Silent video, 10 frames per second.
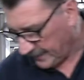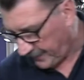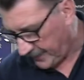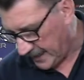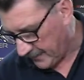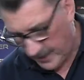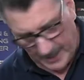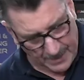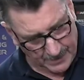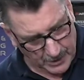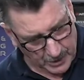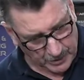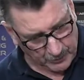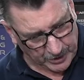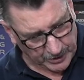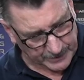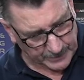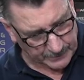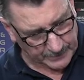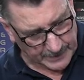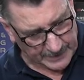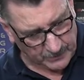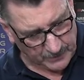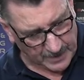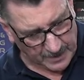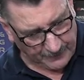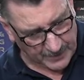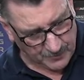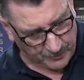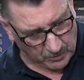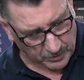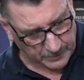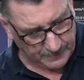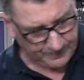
in theory, you could undo the 1/2 inch port,